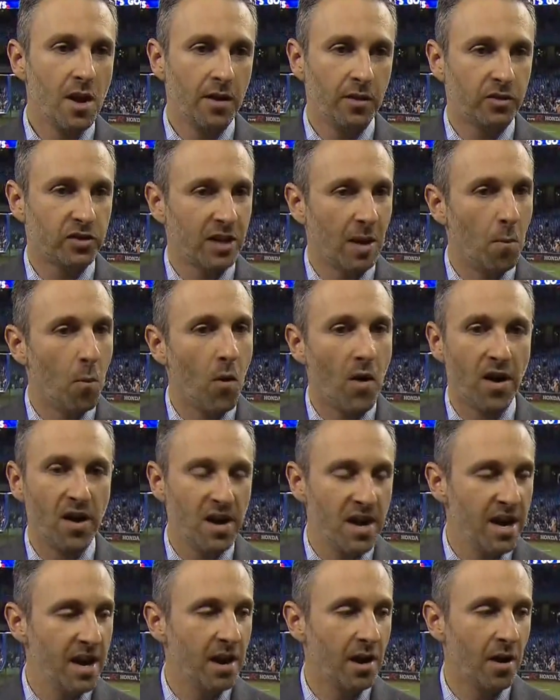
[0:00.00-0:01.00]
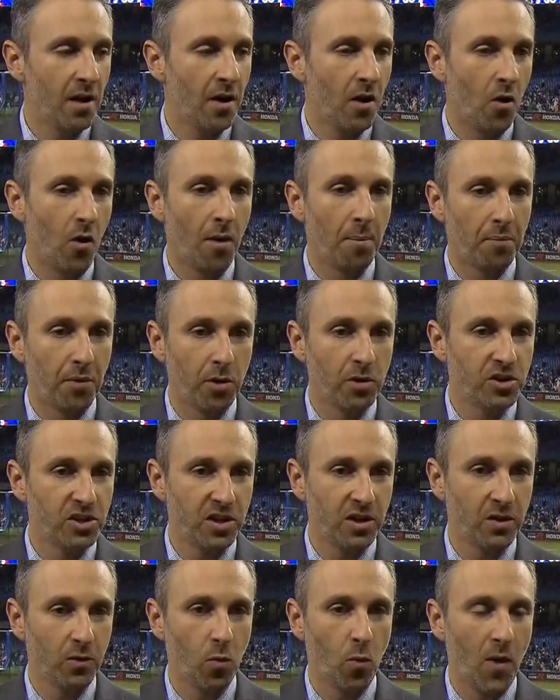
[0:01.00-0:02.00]
somewhere near or
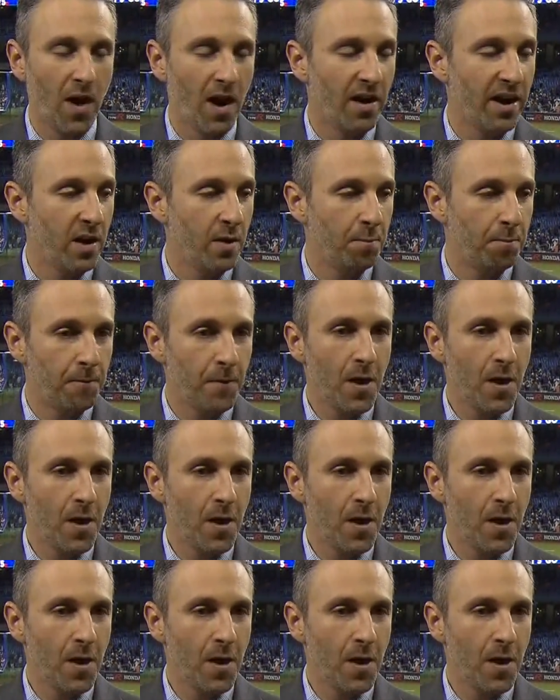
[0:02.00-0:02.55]
approaching where he